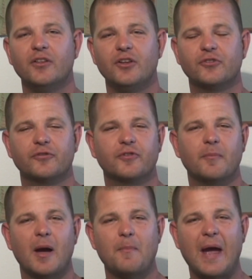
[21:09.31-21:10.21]
These are from
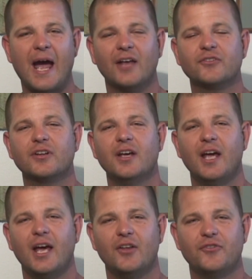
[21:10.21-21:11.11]
my mask
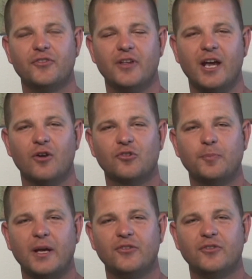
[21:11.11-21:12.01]
as the
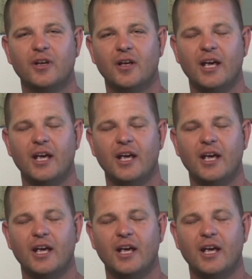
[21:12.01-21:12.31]
airspace